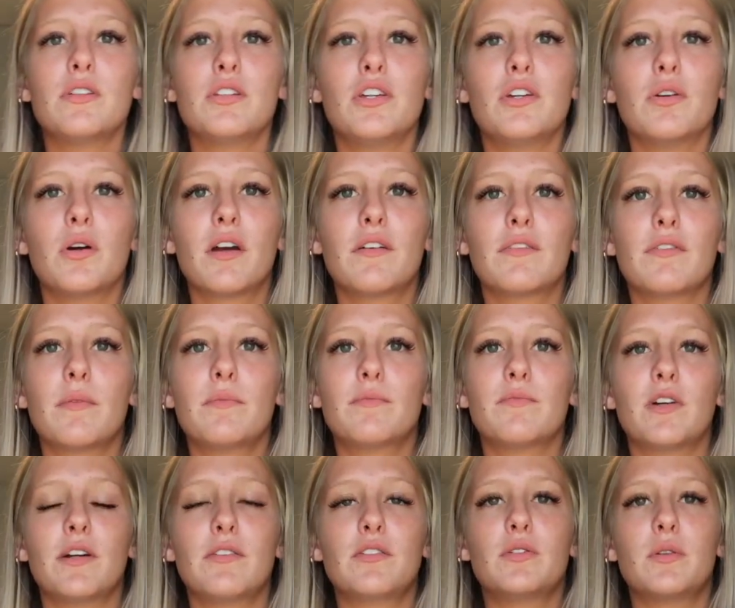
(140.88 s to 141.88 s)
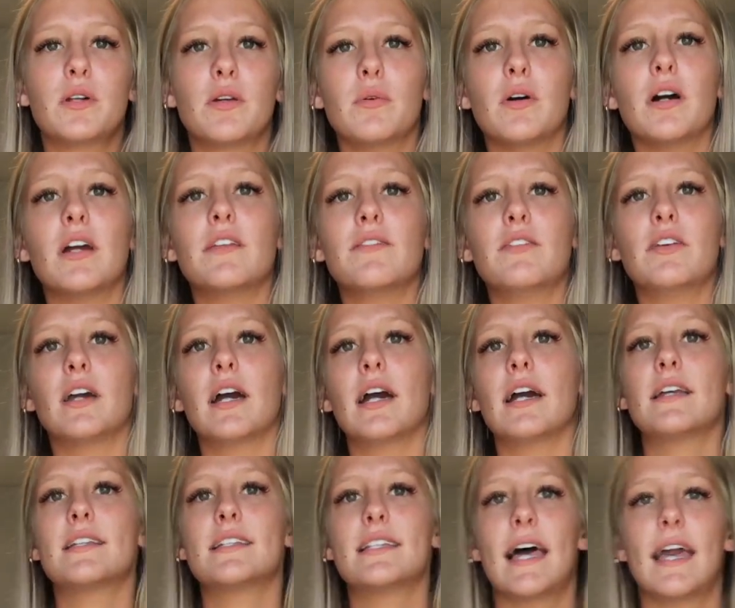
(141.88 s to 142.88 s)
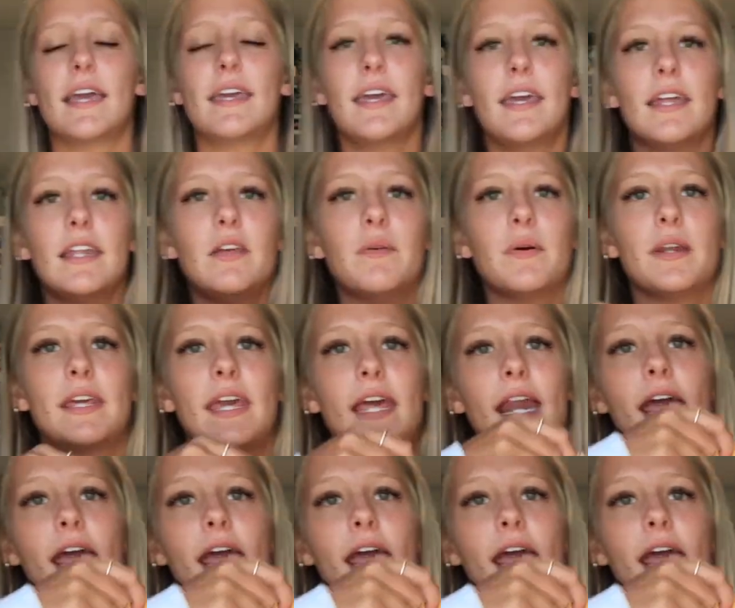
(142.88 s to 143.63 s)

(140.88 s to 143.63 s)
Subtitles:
was in New York from Forever 21, if you guys like it and you wanna